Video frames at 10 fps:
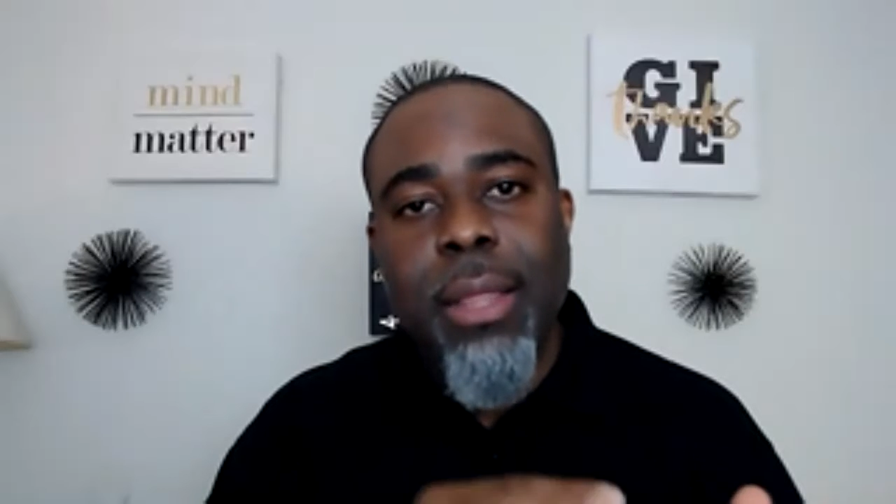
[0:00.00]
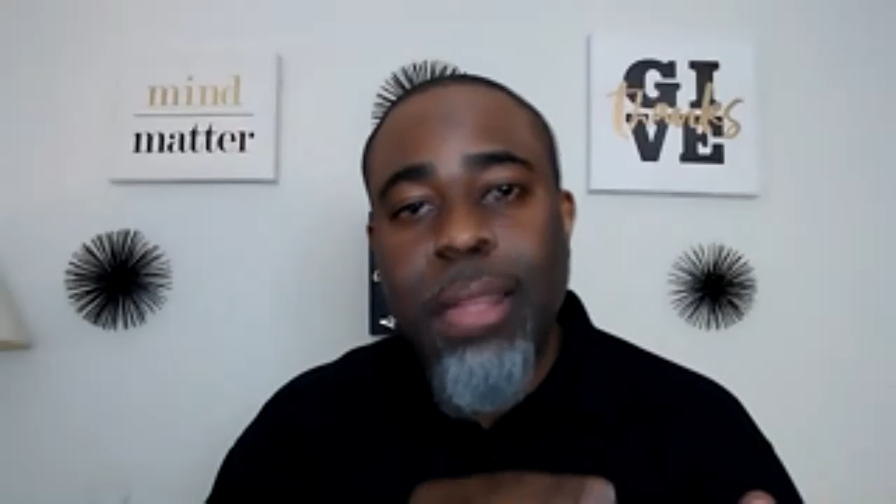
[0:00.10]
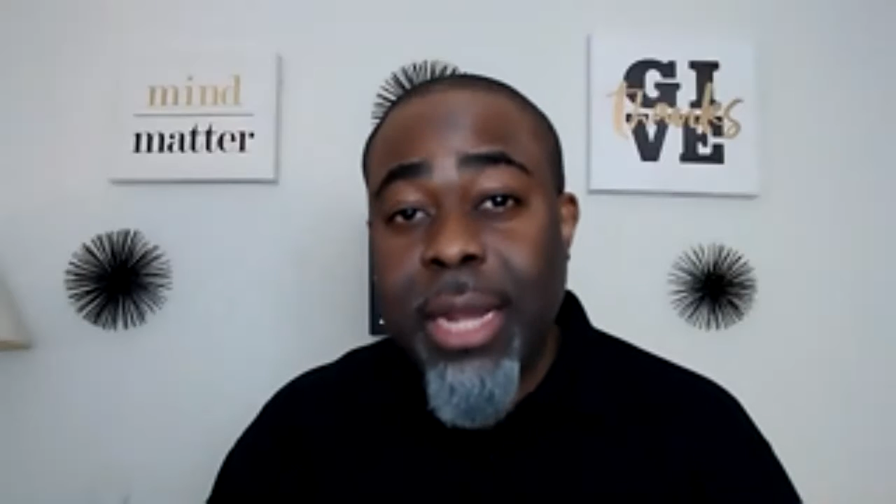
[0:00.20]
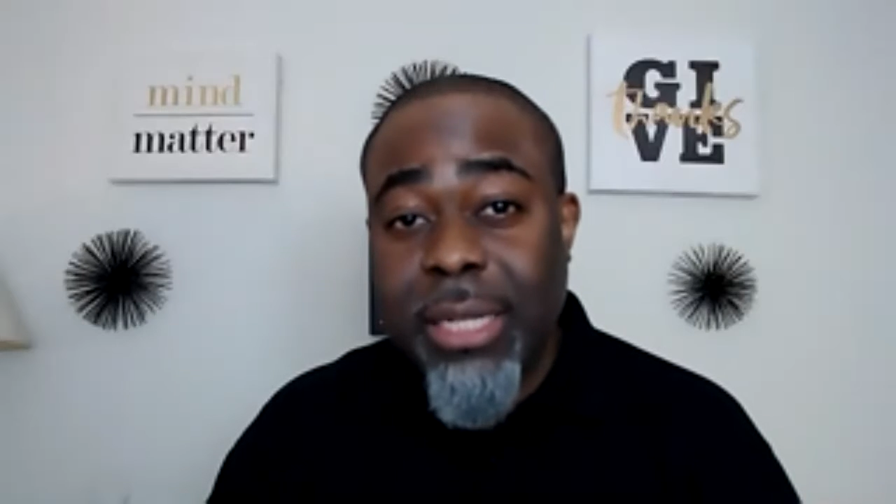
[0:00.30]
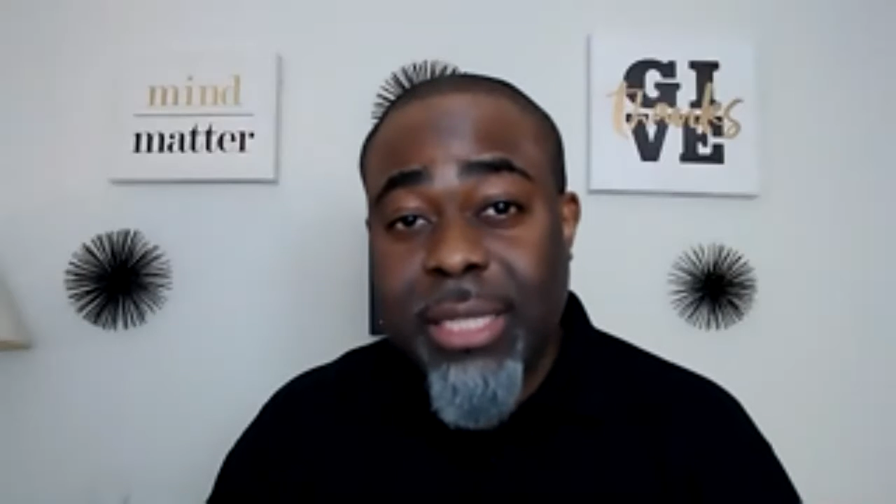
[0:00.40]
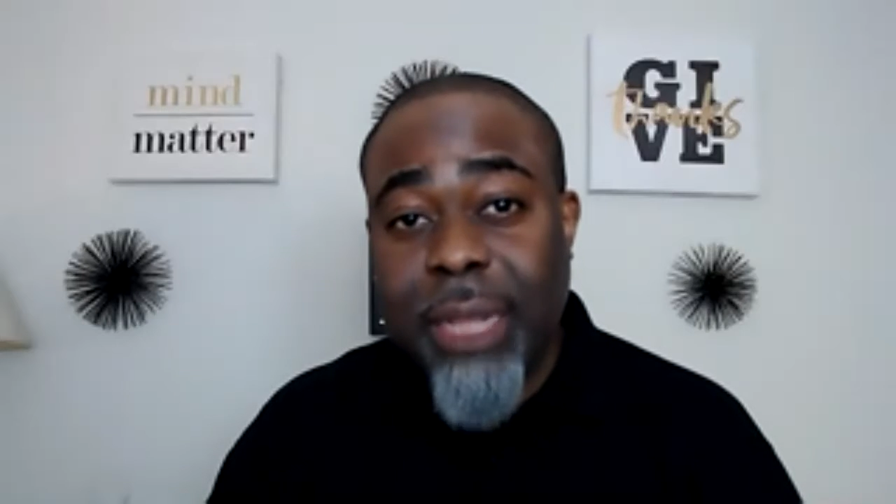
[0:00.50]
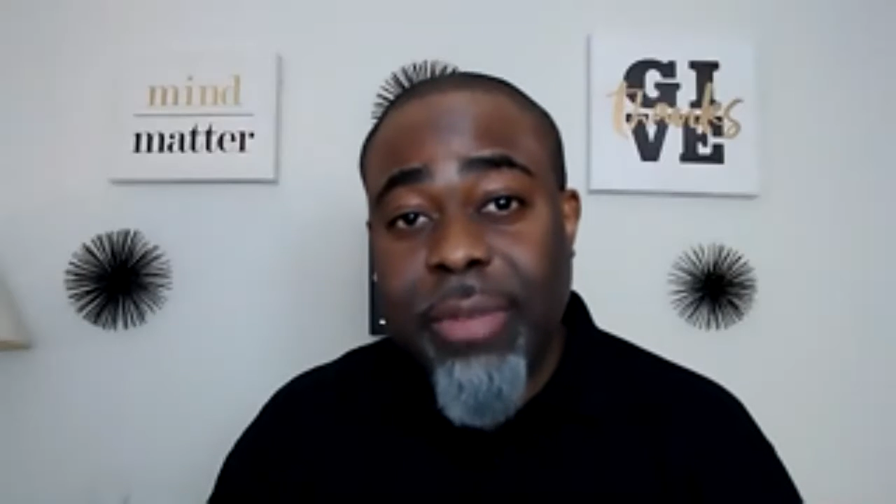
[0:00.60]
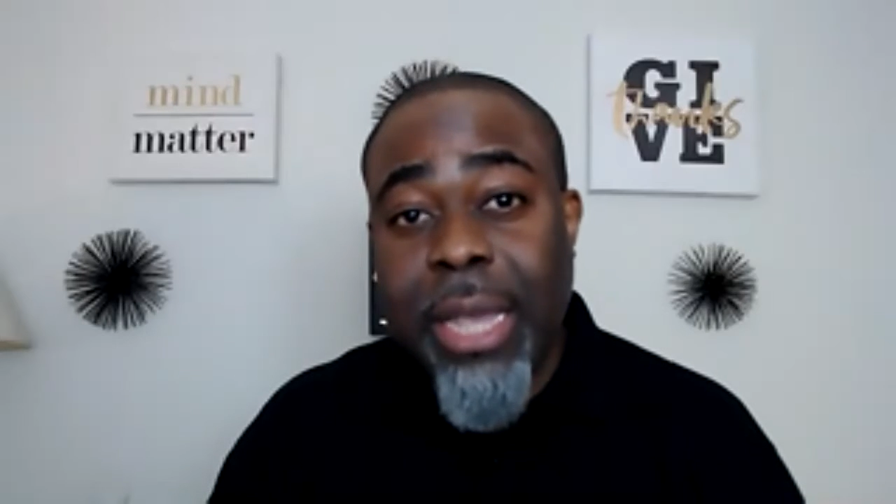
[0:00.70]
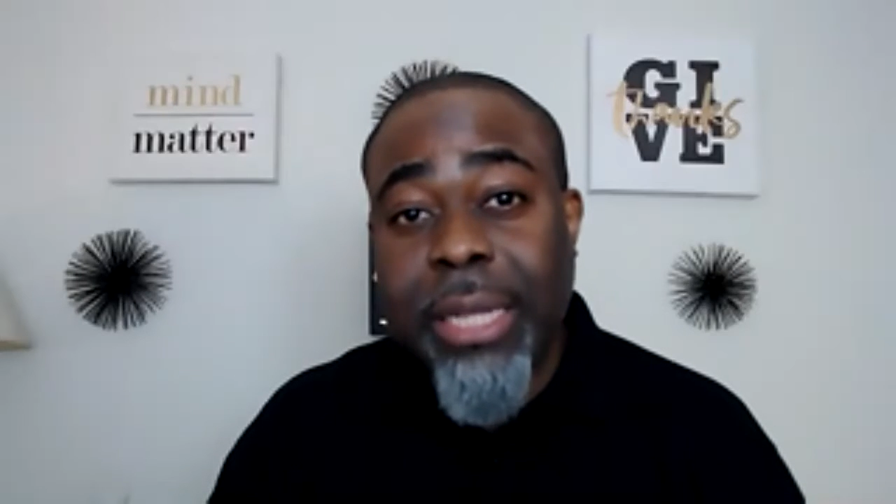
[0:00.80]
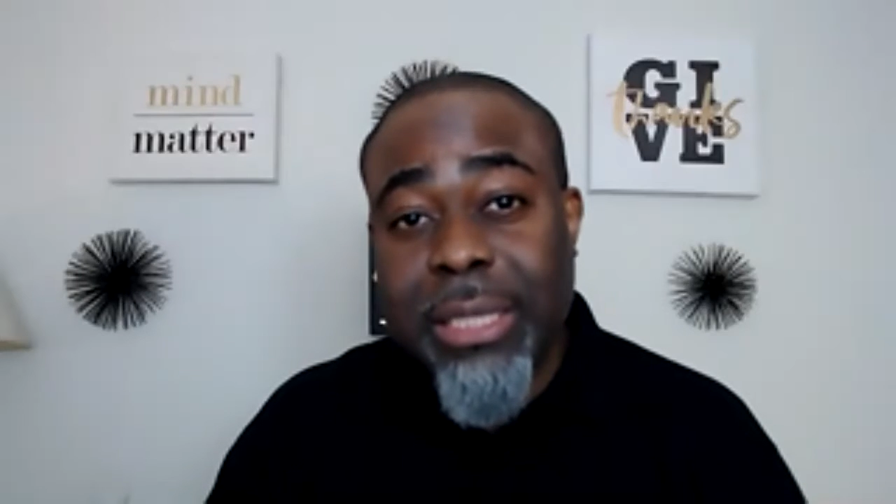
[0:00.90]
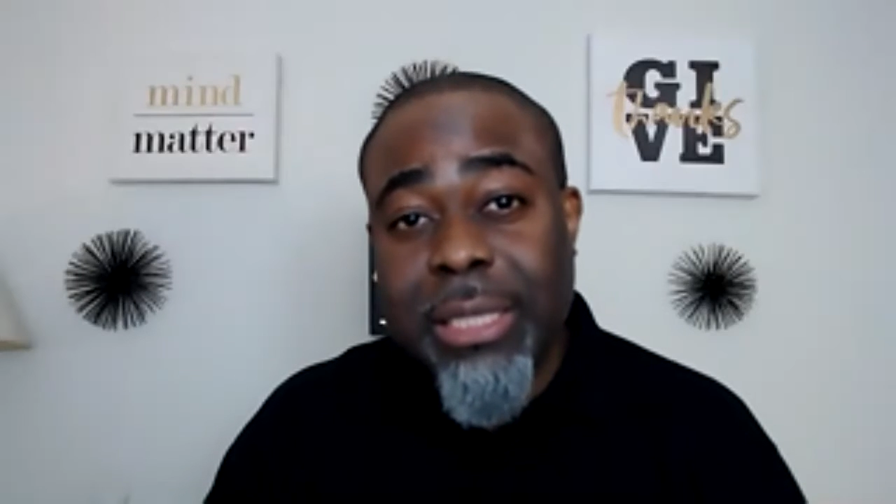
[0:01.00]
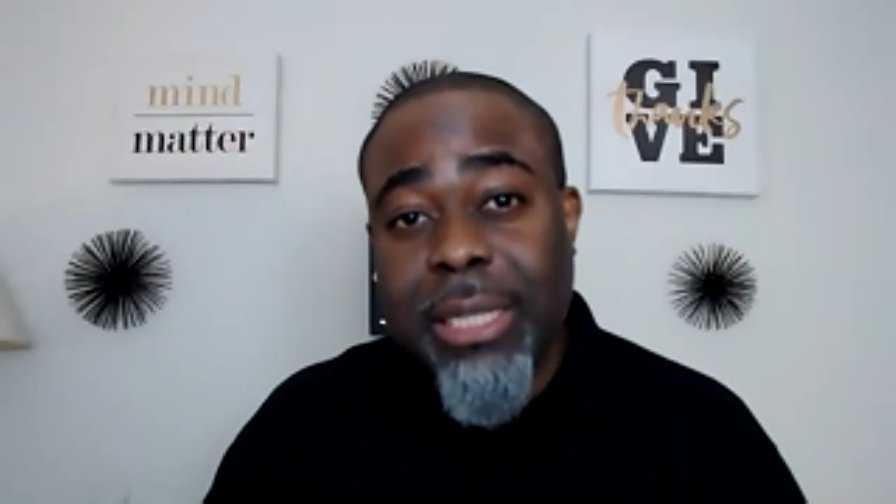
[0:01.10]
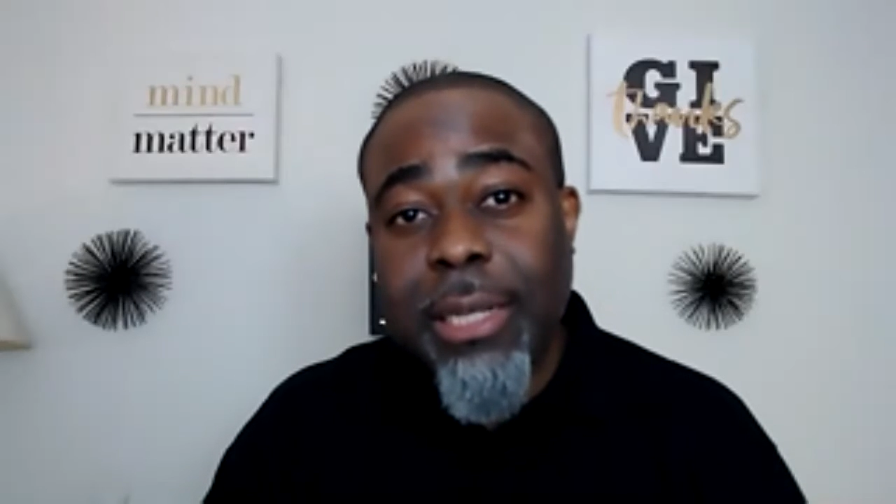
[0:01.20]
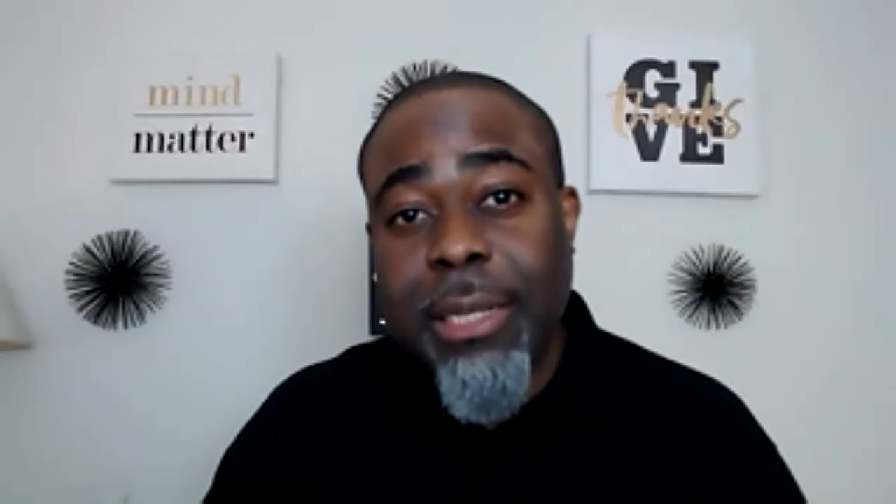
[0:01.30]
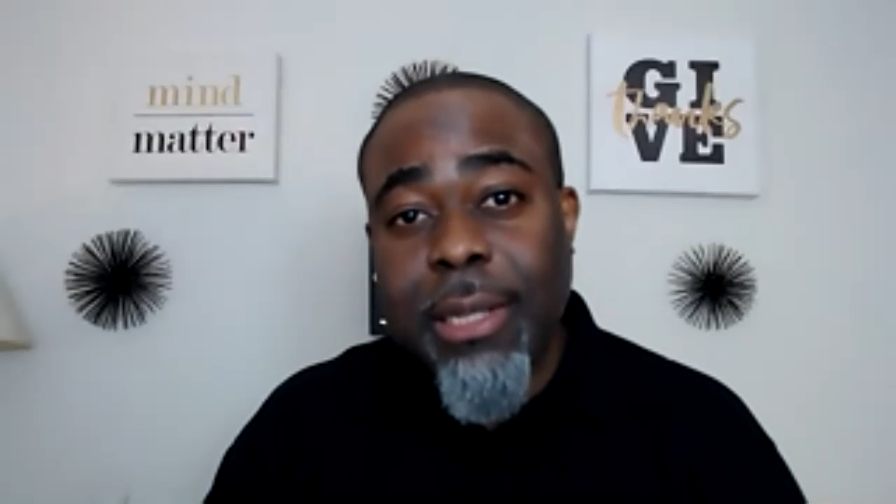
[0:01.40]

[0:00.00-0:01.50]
their self-agency.